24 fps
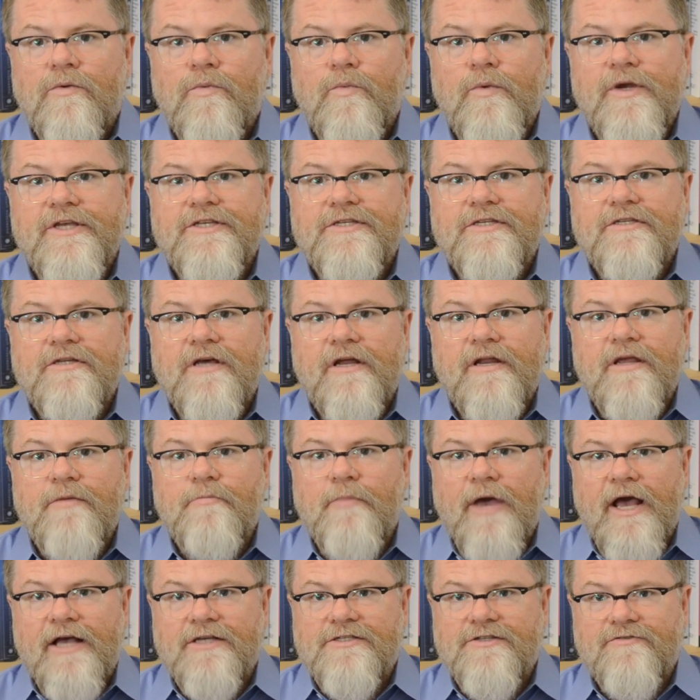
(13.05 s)
We study
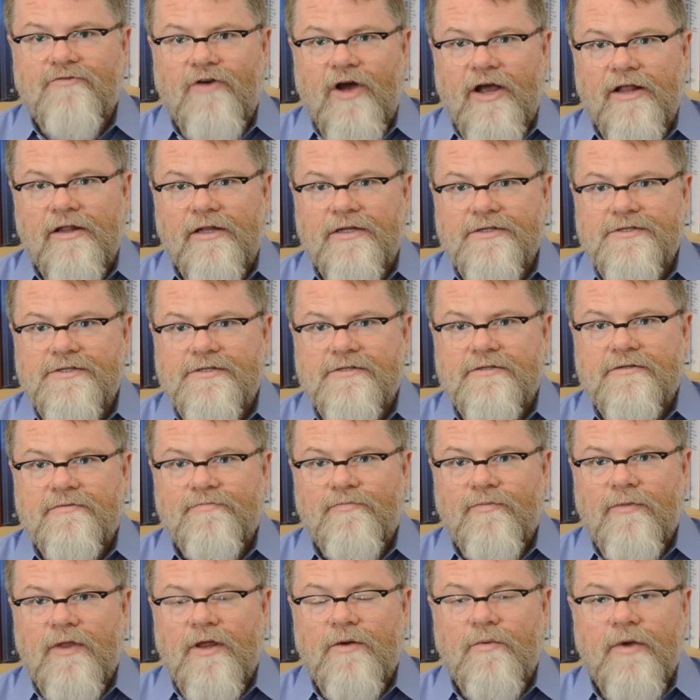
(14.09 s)
mass violence,
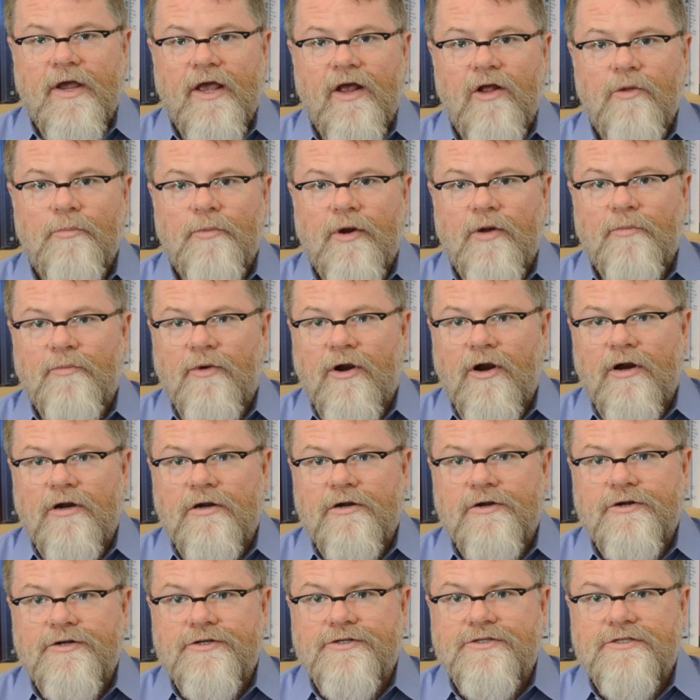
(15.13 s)
and we help our
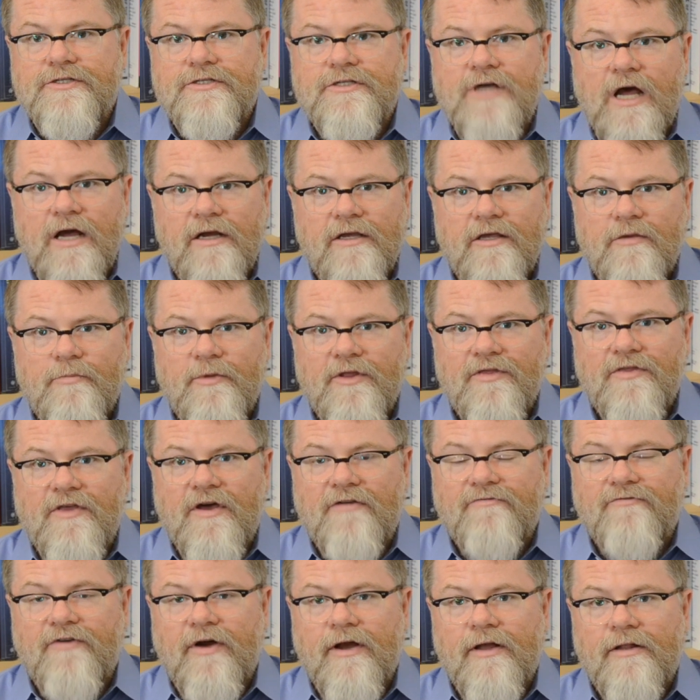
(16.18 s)
partners document
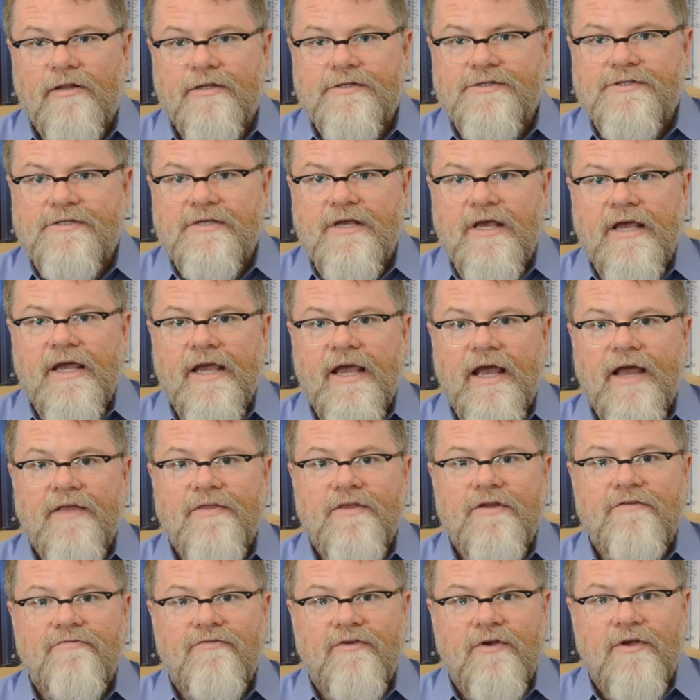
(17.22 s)
that violence and
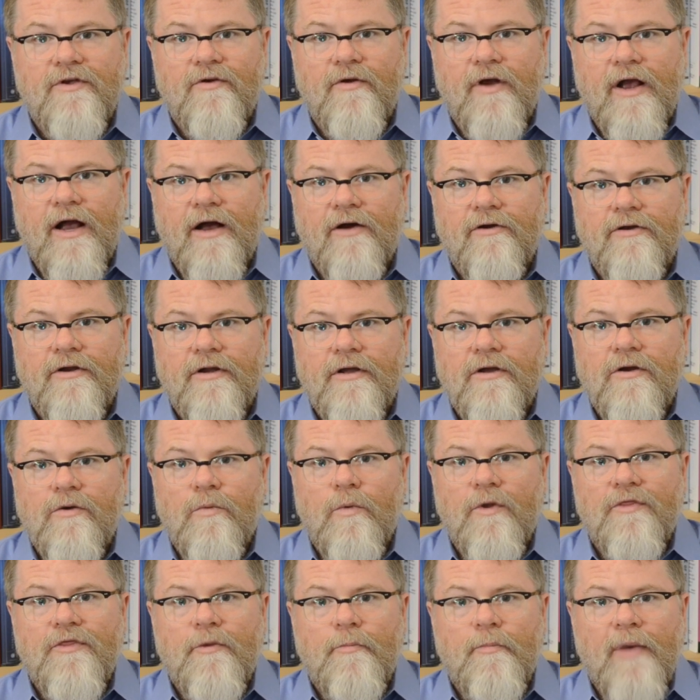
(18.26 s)
then figure out
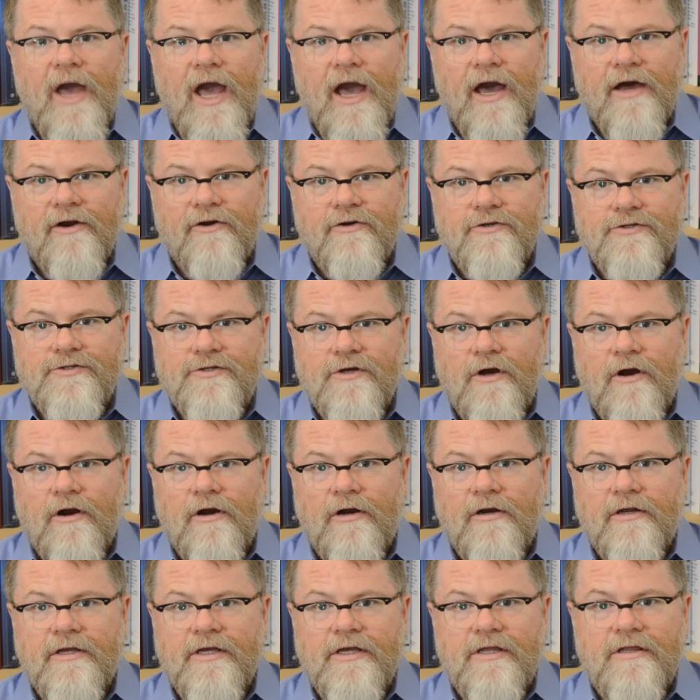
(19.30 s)
what the patterns
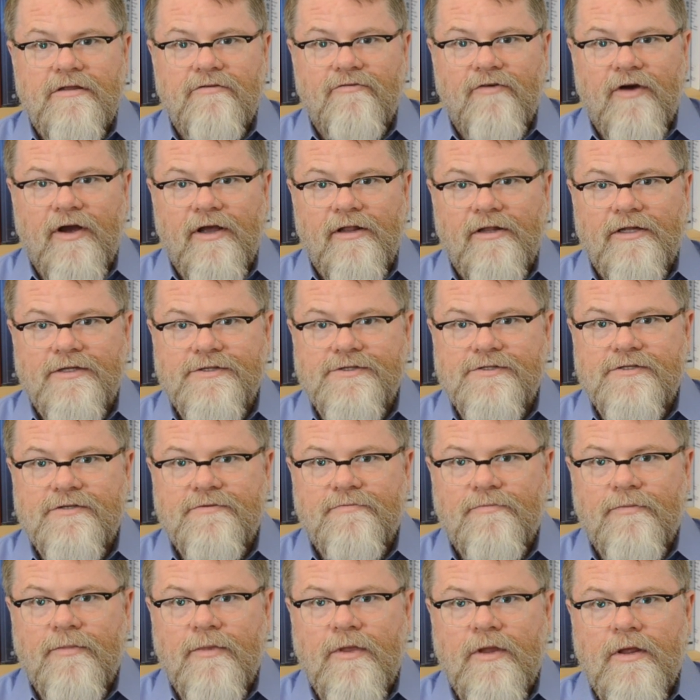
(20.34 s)
are in the violence.
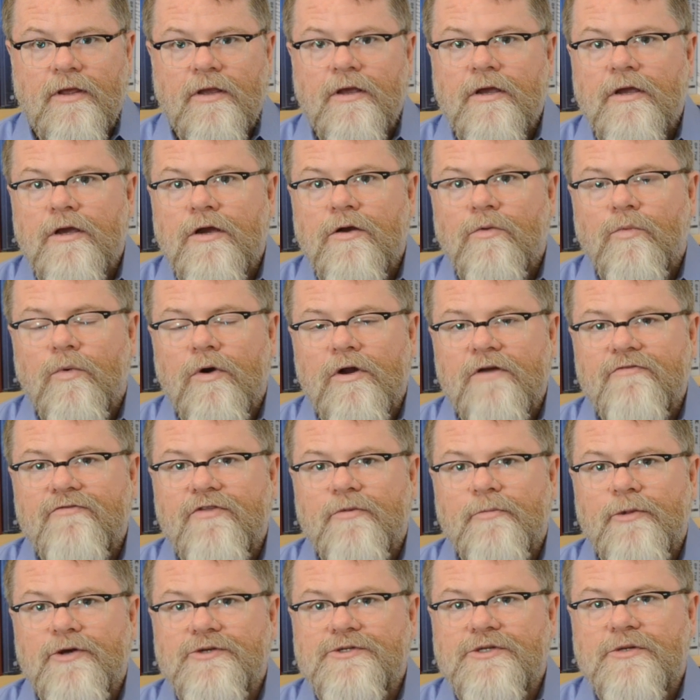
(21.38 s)
One of
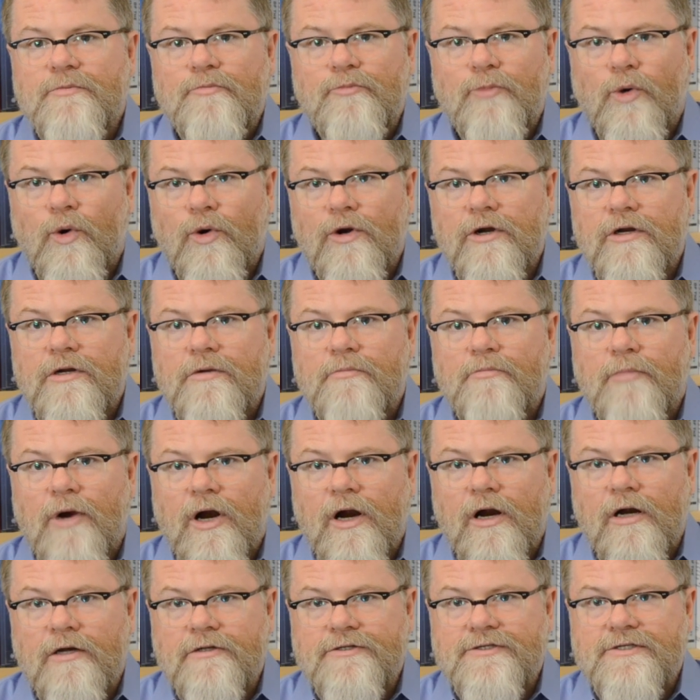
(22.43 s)
the most important
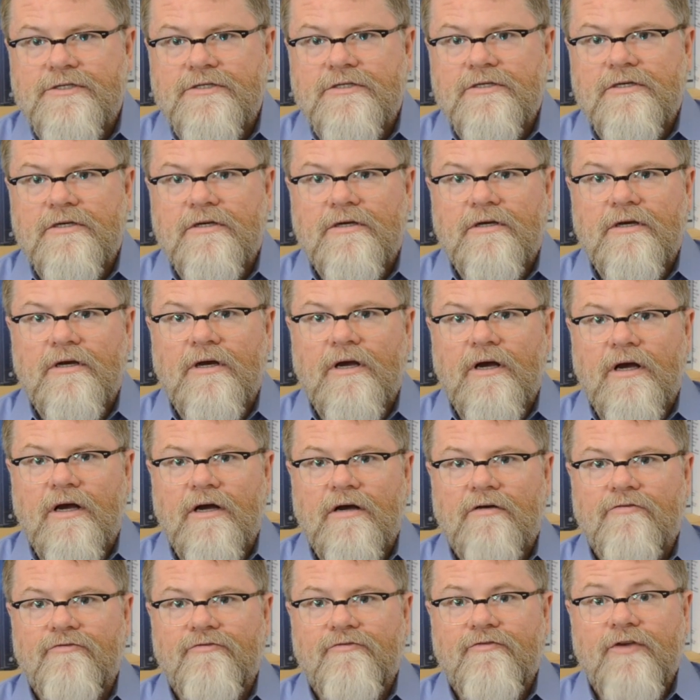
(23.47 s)
parts
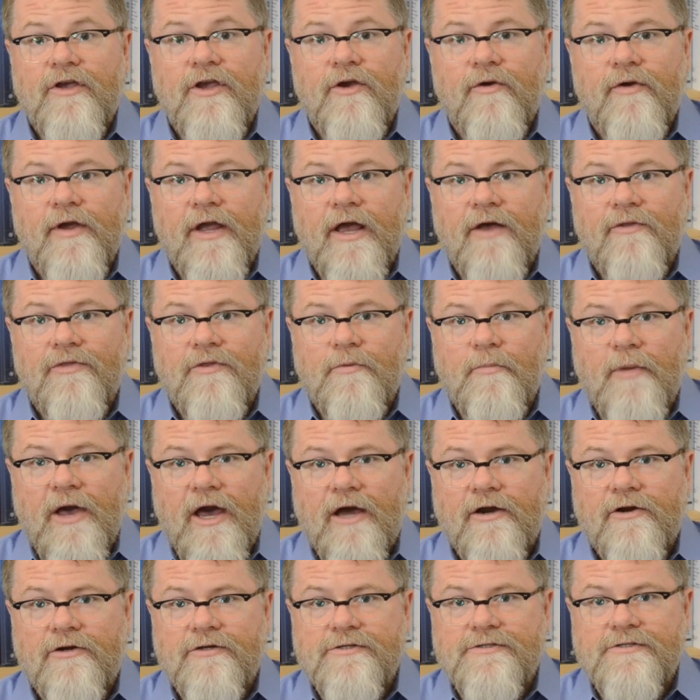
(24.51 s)
of figuring out the
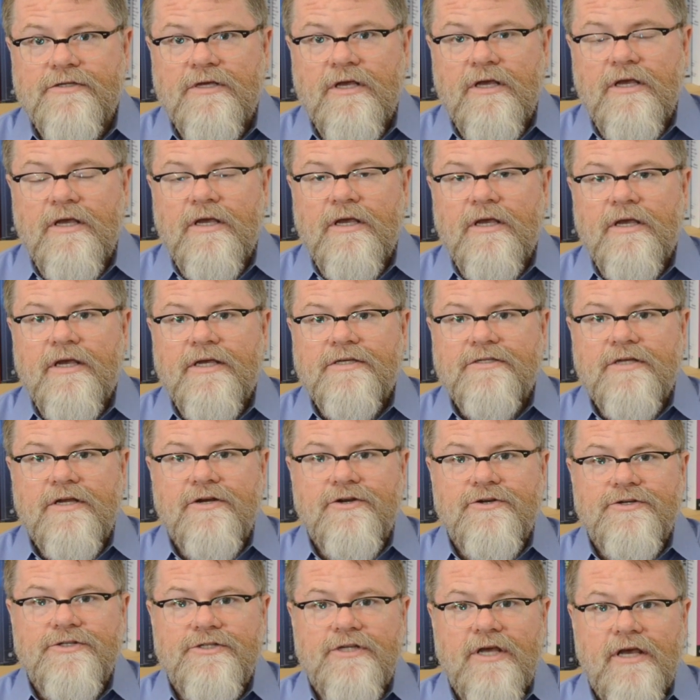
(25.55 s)
patterns is
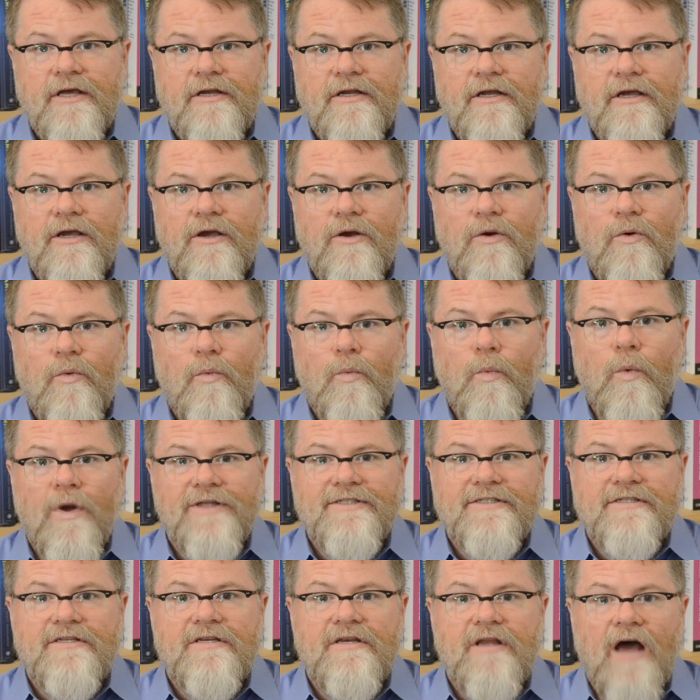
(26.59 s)
understanding
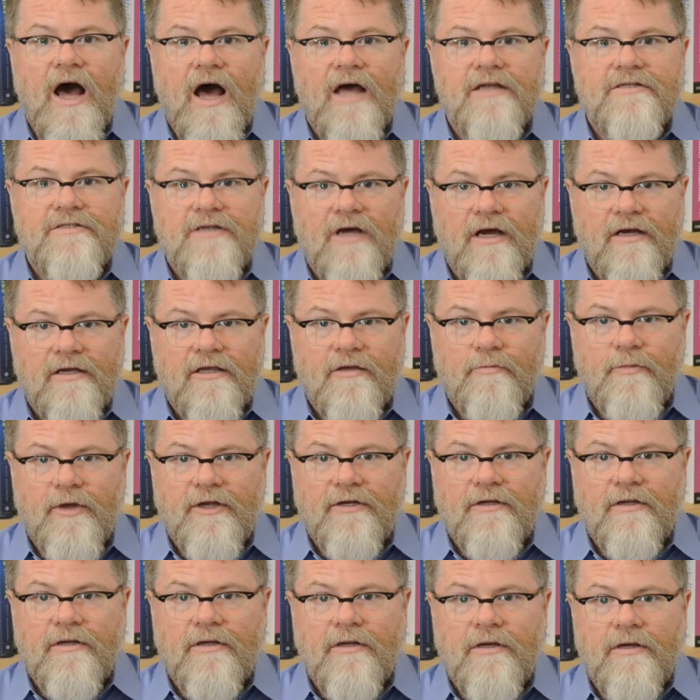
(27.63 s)
what's not
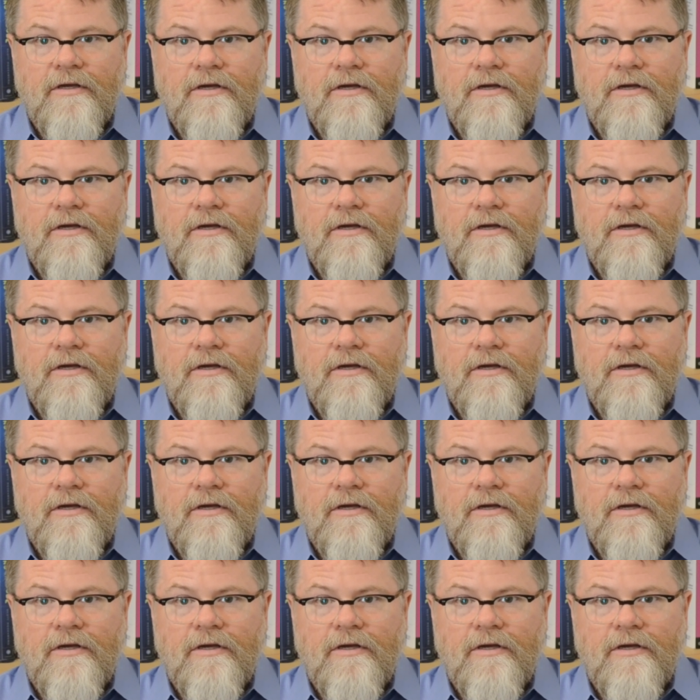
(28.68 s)
documented,